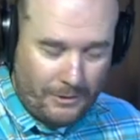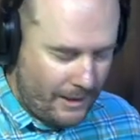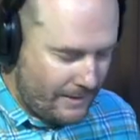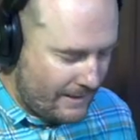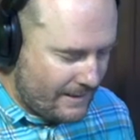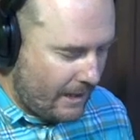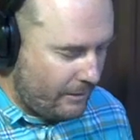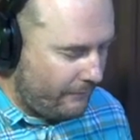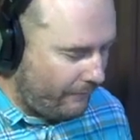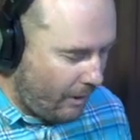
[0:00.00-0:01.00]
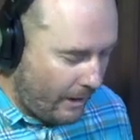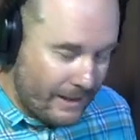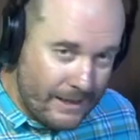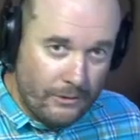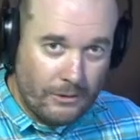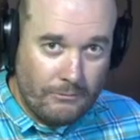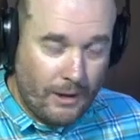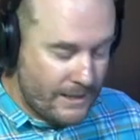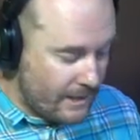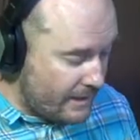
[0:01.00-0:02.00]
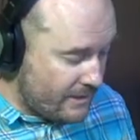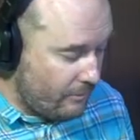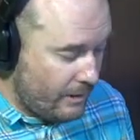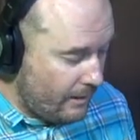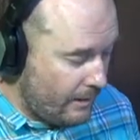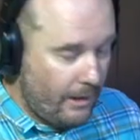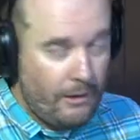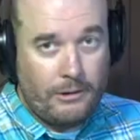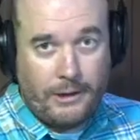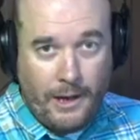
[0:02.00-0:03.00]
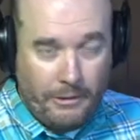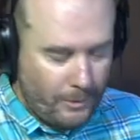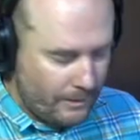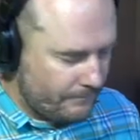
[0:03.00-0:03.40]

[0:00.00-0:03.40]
Okay, that's how you'd find E chord, right? So let's do it on another one.